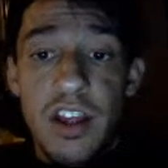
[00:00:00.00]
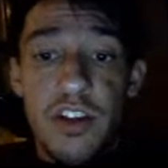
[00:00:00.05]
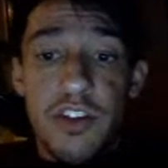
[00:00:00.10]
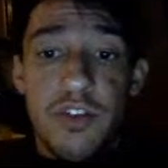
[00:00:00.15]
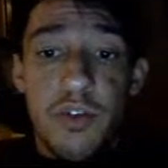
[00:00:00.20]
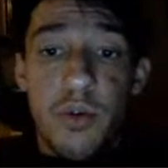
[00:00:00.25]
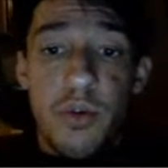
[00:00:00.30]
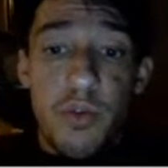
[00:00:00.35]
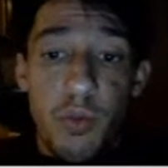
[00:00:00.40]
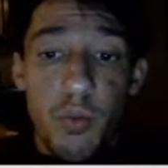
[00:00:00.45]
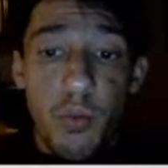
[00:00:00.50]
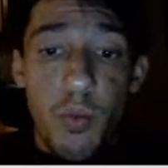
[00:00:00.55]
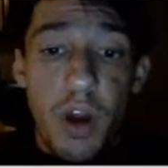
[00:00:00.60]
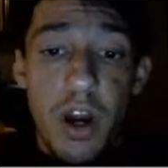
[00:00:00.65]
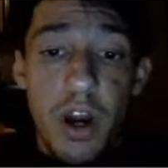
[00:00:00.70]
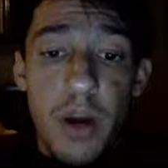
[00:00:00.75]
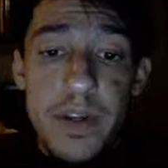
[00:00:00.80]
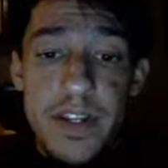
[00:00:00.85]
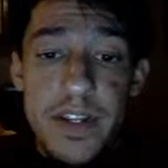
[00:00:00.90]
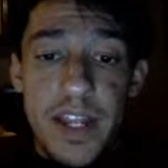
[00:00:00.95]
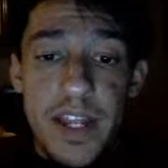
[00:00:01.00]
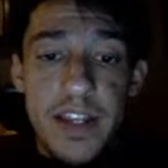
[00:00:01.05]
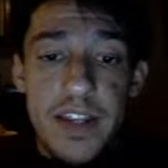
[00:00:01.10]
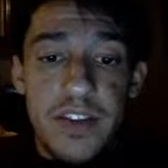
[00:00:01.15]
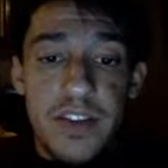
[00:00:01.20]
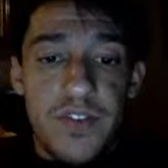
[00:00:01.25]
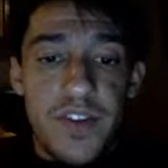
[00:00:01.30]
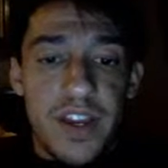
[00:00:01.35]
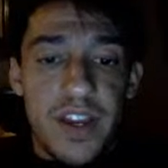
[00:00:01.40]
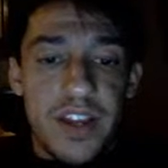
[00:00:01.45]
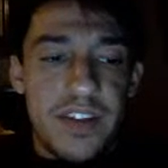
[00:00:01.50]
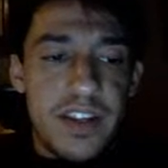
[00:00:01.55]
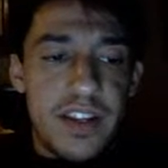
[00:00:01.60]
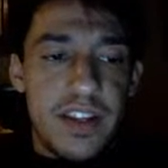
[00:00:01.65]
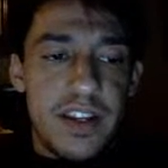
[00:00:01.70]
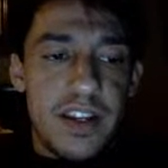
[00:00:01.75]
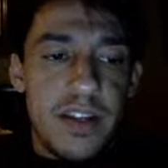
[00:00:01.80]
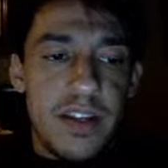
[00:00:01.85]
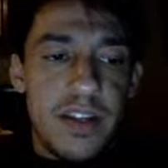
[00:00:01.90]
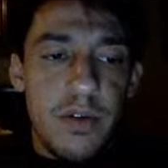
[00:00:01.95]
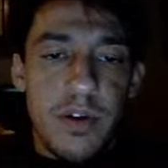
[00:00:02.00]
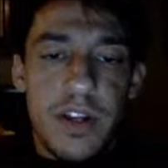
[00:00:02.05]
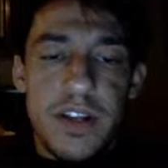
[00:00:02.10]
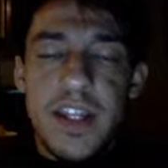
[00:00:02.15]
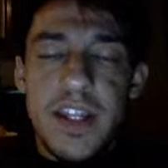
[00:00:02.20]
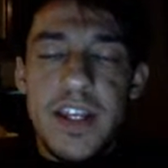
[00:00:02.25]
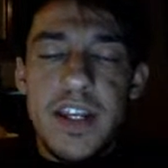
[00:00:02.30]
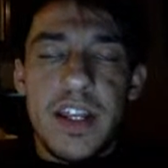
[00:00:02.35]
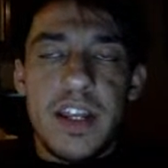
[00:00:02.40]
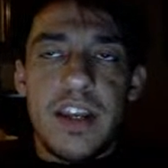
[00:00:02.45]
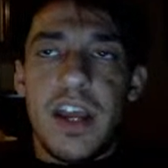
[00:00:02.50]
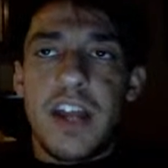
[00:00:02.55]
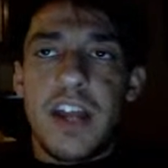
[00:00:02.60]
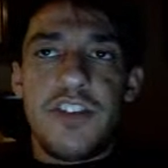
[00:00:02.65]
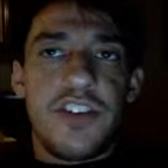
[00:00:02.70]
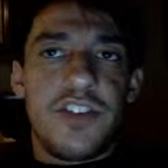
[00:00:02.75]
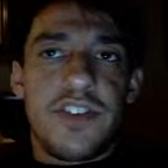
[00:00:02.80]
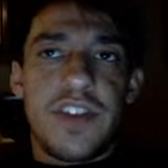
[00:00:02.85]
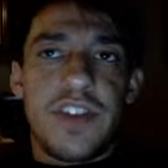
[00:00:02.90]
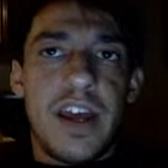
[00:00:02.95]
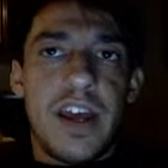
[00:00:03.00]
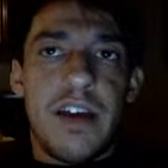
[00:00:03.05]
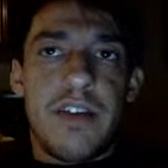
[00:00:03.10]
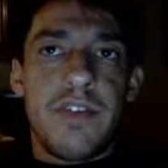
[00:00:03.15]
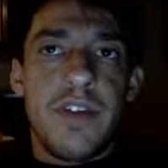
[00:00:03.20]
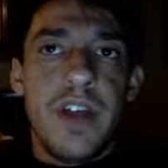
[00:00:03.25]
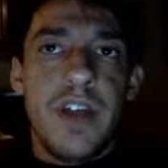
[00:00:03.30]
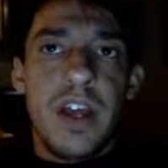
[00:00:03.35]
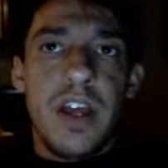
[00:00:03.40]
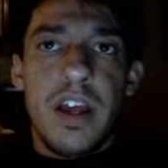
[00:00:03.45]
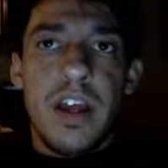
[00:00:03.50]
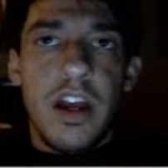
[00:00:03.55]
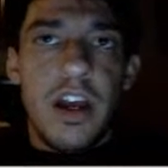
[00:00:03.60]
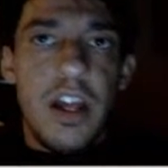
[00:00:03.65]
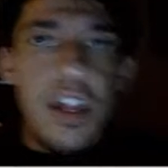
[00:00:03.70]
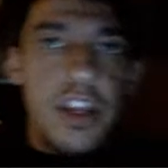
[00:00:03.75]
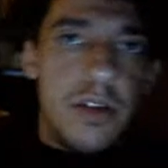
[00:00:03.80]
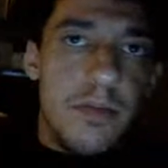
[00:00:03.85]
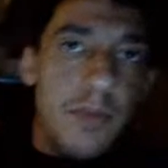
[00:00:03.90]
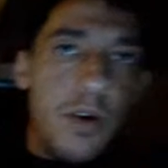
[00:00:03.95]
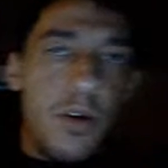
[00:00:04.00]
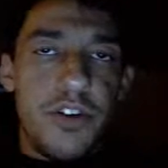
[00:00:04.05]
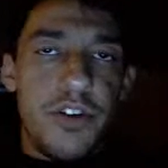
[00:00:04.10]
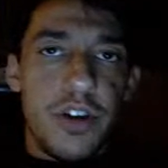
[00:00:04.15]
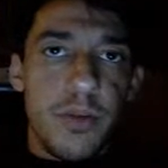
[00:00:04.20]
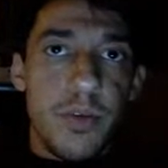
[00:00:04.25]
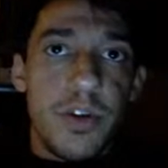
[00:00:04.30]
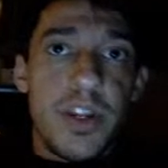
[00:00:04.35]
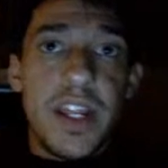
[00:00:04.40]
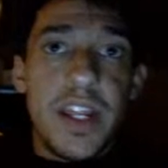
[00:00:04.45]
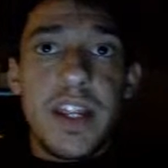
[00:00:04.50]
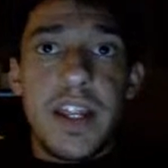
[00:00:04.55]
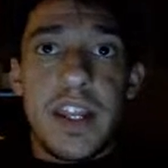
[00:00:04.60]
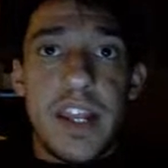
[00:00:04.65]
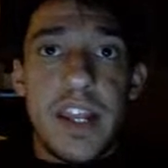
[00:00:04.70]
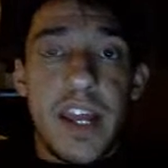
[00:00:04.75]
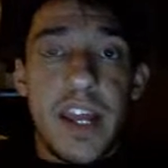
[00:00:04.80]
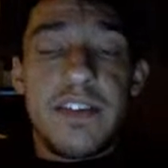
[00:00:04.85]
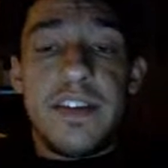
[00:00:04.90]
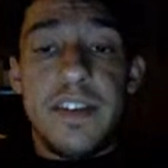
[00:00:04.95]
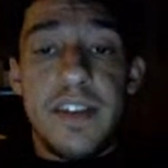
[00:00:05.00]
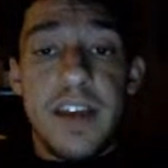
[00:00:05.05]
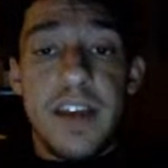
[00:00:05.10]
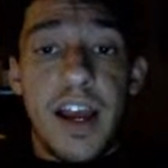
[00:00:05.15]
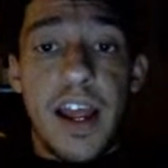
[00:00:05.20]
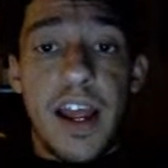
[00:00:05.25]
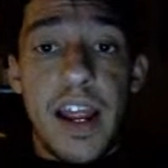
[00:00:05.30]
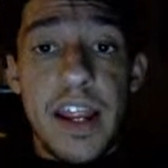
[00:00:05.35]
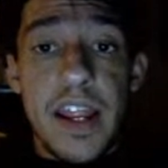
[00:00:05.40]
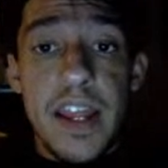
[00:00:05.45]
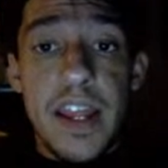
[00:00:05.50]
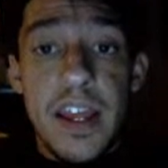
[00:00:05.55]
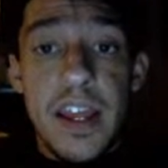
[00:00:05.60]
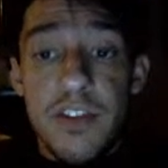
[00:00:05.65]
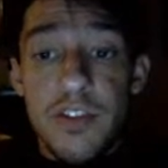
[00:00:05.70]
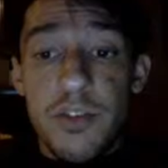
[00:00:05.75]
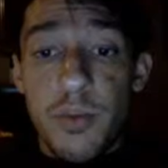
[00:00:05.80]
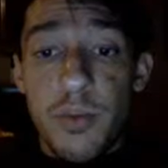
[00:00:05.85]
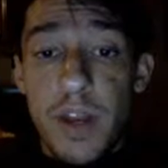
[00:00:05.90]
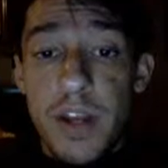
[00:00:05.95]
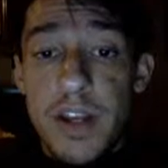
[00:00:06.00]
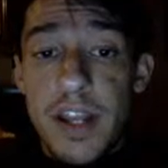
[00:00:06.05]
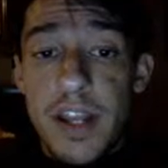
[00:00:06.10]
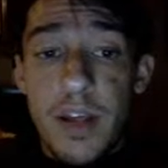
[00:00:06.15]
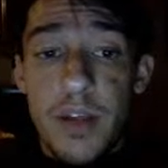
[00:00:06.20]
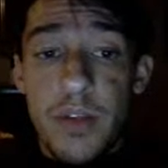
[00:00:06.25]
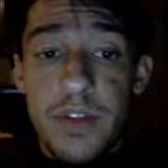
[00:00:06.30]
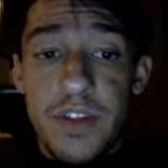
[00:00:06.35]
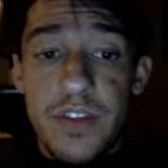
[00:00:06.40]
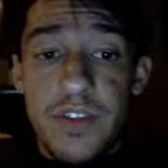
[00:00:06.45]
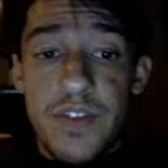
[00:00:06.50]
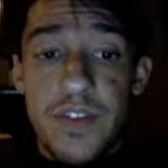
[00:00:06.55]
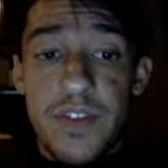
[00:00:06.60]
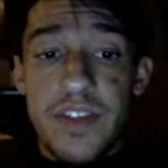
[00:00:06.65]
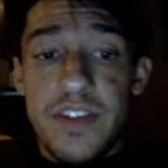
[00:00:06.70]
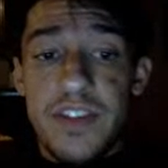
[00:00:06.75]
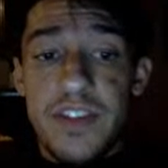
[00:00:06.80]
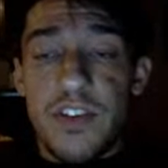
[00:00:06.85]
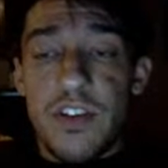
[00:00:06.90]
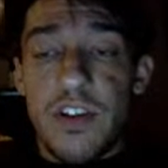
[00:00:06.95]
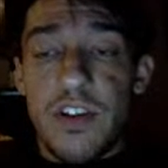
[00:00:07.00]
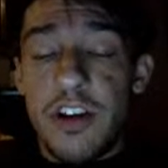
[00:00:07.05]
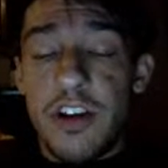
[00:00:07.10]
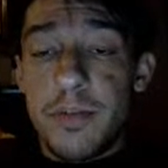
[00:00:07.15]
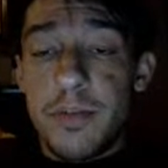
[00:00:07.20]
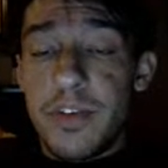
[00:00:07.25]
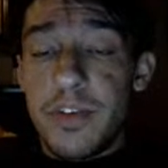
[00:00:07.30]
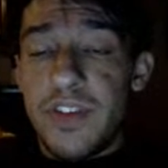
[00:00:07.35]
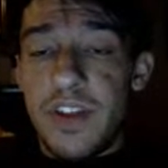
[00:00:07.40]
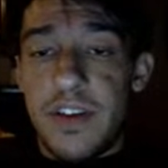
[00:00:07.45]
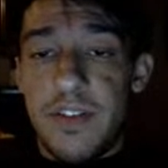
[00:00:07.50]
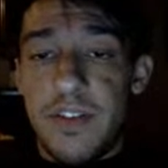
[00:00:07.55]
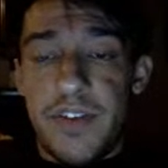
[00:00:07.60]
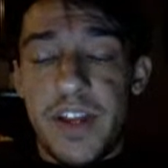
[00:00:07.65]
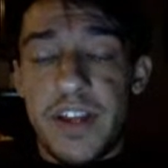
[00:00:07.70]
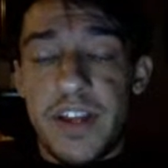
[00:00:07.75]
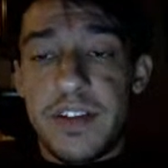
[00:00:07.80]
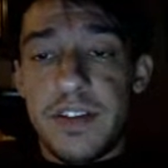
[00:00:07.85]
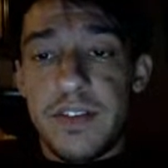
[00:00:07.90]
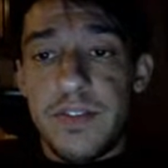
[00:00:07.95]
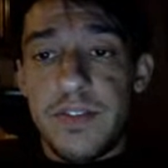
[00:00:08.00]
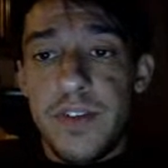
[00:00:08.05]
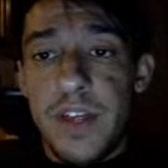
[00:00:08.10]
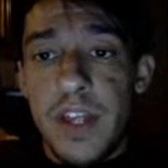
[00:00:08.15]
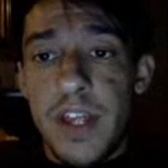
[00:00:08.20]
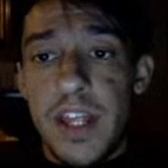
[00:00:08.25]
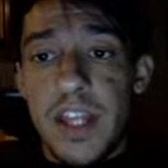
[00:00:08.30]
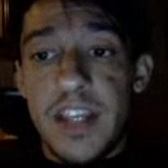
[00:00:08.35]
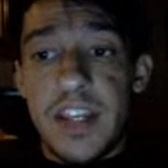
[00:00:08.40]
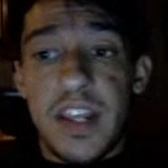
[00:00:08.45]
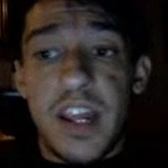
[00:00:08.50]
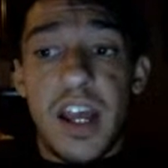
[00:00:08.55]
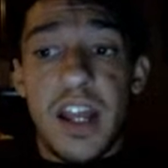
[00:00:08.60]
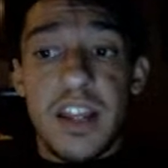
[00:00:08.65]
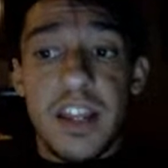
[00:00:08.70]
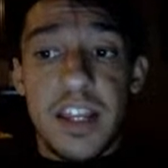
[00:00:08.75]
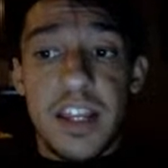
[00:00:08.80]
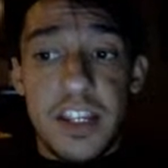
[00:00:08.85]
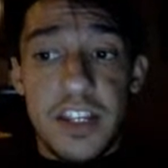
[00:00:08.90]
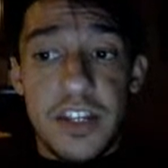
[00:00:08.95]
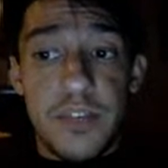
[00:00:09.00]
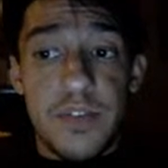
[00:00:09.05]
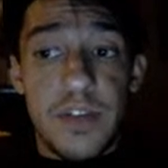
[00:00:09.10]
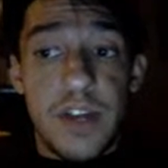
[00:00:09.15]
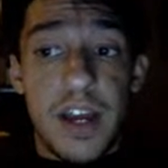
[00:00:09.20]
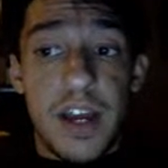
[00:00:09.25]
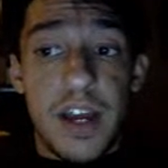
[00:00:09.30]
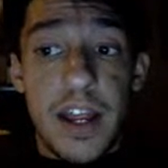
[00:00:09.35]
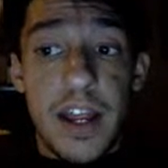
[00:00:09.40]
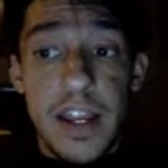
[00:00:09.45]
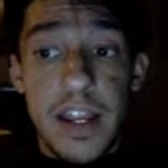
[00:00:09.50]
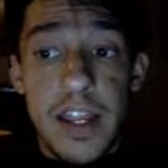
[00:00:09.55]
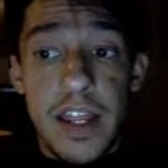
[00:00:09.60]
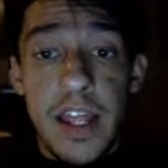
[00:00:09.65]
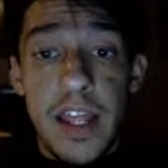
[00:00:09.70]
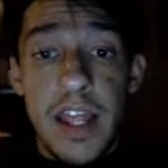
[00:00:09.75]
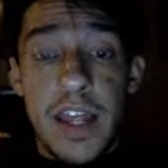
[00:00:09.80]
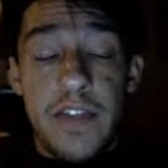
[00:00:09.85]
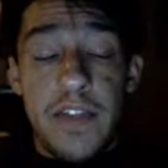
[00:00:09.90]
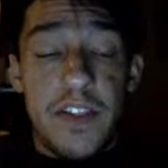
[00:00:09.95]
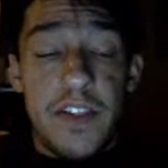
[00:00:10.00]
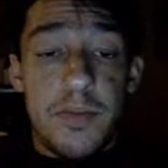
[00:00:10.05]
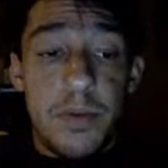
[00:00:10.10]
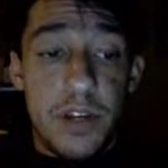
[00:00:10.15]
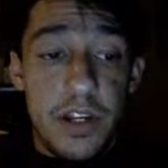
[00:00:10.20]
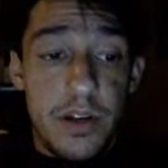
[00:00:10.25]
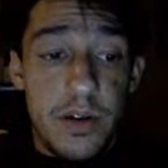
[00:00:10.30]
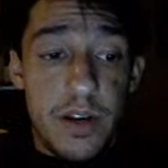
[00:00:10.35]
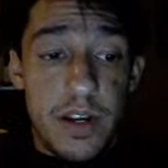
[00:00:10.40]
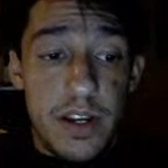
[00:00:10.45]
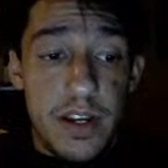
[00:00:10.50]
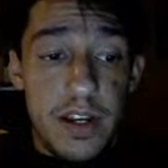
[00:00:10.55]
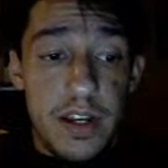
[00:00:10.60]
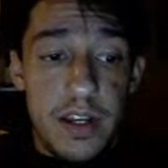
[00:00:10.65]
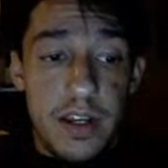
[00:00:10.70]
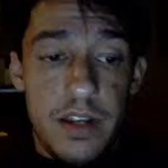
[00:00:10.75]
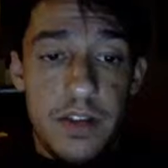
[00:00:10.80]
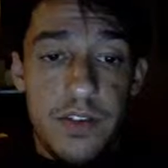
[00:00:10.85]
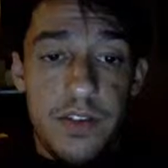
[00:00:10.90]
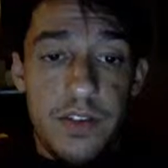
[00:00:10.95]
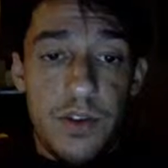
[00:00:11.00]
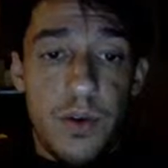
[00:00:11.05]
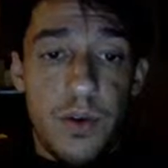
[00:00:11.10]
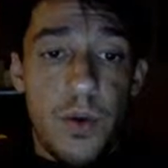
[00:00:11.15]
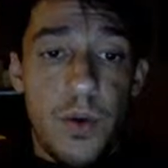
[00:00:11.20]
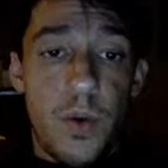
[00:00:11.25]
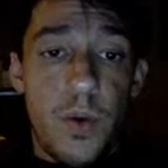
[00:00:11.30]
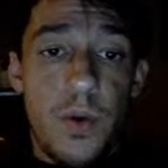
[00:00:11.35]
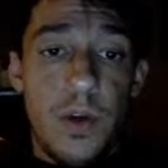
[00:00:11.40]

So why are we taking this vaccine? We're not taking it not just to have a pneumonia. We're taking it not to die. So right now, these vaccines are 100% effective in not letting you die, and that's pretty great. So